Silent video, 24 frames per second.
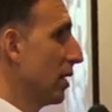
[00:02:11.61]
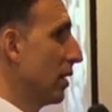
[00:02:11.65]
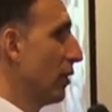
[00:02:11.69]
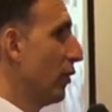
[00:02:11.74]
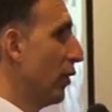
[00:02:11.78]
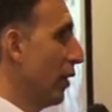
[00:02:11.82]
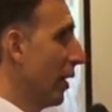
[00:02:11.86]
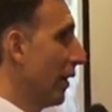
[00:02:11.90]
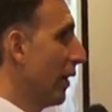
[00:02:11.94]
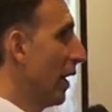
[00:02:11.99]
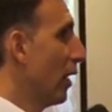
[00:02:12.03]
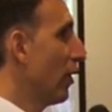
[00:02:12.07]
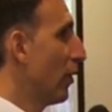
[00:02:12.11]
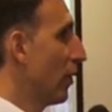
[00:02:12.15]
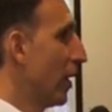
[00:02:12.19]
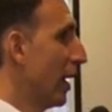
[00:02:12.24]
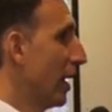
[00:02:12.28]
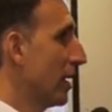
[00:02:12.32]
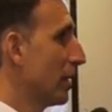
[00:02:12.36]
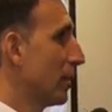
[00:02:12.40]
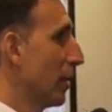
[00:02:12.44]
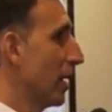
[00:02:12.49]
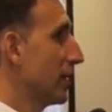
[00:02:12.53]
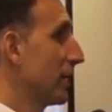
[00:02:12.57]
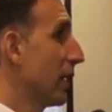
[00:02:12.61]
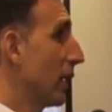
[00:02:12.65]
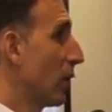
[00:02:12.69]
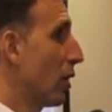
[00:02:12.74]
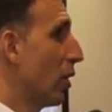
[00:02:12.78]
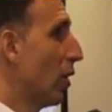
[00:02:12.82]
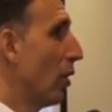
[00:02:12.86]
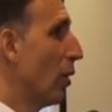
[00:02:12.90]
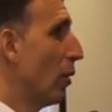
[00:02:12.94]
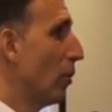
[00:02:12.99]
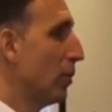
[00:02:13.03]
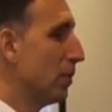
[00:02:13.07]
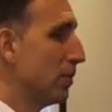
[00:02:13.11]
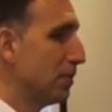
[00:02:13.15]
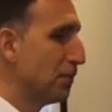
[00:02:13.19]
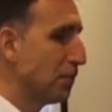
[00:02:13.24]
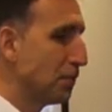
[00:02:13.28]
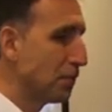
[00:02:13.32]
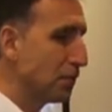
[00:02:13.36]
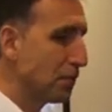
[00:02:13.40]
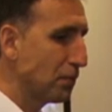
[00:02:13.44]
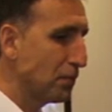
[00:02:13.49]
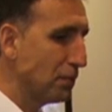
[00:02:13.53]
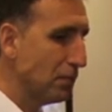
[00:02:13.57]
Philadelphia is my second home,
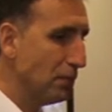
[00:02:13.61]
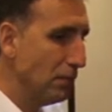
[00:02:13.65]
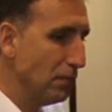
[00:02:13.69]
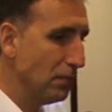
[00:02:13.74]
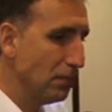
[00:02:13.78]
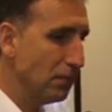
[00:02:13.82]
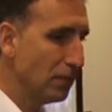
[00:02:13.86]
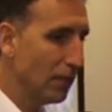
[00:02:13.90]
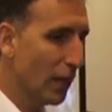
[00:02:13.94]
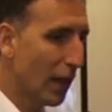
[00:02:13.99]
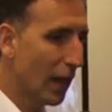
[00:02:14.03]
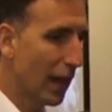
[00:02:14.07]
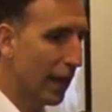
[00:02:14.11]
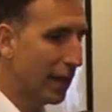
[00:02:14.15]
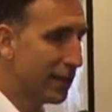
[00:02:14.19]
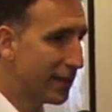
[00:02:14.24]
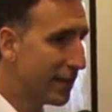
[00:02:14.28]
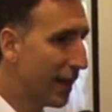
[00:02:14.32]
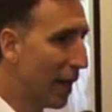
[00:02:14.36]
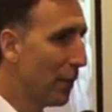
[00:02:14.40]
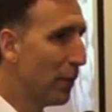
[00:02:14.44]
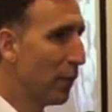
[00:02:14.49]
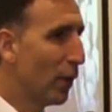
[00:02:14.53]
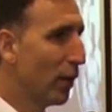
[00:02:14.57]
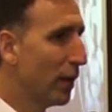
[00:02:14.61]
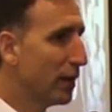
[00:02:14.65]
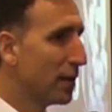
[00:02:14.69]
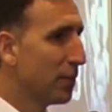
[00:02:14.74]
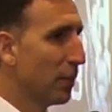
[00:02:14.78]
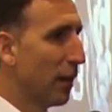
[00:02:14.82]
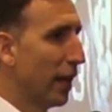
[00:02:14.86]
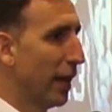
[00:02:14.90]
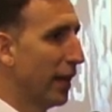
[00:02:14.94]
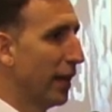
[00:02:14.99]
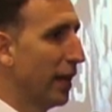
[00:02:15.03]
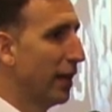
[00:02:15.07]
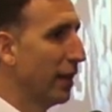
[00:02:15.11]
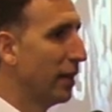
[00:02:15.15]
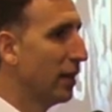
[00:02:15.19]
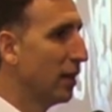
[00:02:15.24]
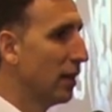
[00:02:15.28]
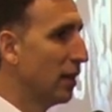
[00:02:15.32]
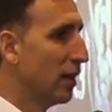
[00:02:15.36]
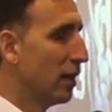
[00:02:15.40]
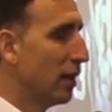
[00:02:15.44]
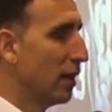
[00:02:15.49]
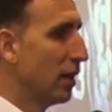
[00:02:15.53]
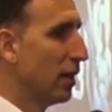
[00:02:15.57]
and Temple is my
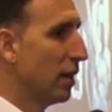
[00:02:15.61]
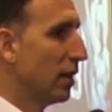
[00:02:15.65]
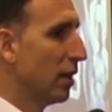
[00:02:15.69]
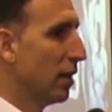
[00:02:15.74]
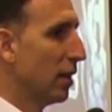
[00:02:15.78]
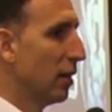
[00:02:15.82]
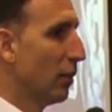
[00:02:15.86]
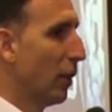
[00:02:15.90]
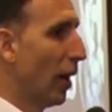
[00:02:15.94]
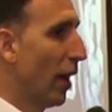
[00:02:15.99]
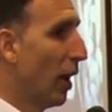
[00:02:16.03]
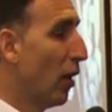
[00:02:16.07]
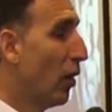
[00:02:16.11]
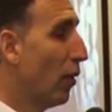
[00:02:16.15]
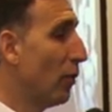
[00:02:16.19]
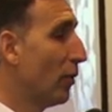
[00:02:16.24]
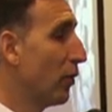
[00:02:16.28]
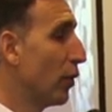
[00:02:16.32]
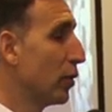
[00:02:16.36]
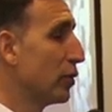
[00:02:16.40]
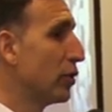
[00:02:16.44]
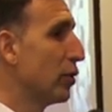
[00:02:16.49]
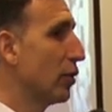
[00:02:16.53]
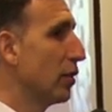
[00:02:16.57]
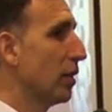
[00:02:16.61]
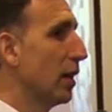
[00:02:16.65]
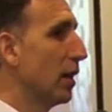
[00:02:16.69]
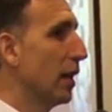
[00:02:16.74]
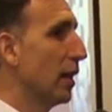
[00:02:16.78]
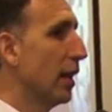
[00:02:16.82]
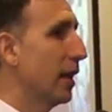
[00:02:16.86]
home for sure.